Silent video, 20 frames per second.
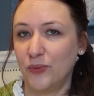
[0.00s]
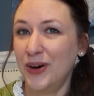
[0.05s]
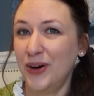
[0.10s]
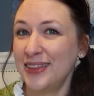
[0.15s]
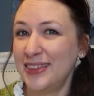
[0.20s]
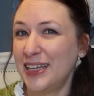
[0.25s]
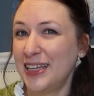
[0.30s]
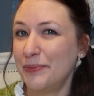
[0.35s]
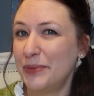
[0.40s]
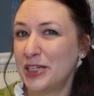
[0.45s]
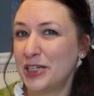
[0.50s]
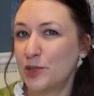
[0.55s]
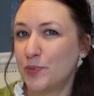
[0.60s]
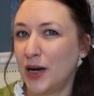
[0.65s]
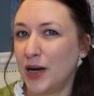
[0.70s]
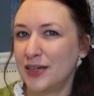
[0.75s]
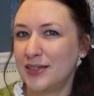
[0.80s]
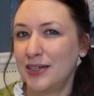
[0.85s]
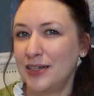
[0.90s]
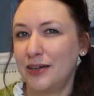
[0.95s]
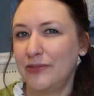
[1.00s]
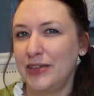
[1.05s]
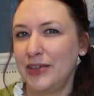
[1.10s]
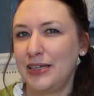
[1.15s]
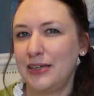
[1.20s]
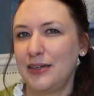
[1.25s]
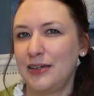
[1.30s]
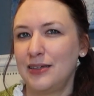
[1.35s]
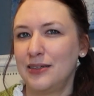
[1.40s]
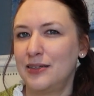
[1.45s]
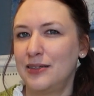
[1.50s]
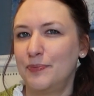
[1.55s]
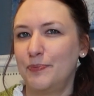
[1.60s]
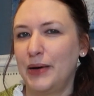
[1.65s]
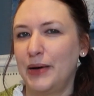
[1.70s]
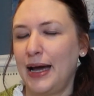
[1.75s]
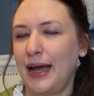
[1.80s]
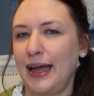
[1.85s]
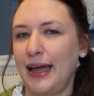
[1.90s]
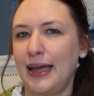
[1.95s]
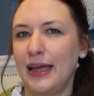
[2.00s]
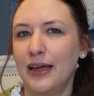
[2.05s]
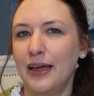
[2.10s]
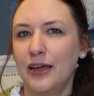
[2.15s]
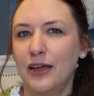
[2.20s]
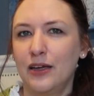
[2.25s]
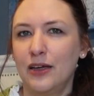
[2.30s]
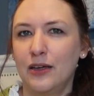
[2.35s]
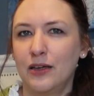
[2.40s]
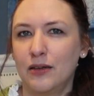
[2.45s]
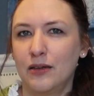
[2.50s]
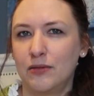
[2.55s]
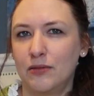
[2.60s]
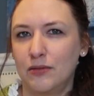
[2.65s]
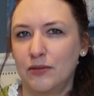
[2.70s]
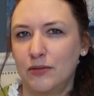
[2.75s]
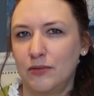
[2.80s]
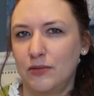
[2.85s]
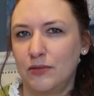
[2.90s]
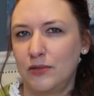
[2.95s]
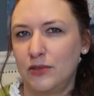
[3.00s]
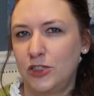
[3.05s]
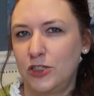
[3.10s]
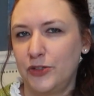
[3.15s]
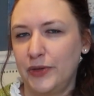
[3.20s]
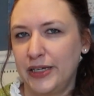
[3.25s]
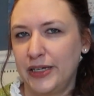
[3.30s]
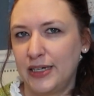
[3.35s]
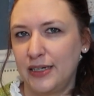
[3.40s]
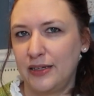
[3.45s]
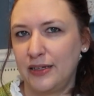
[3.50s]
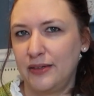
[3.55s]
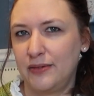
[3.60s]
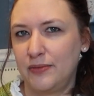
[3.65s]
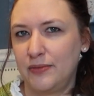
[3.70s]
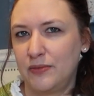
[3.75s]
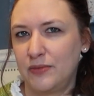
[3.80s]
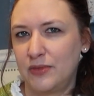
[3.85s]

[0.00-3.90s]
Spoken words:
want that much positive ease by doing a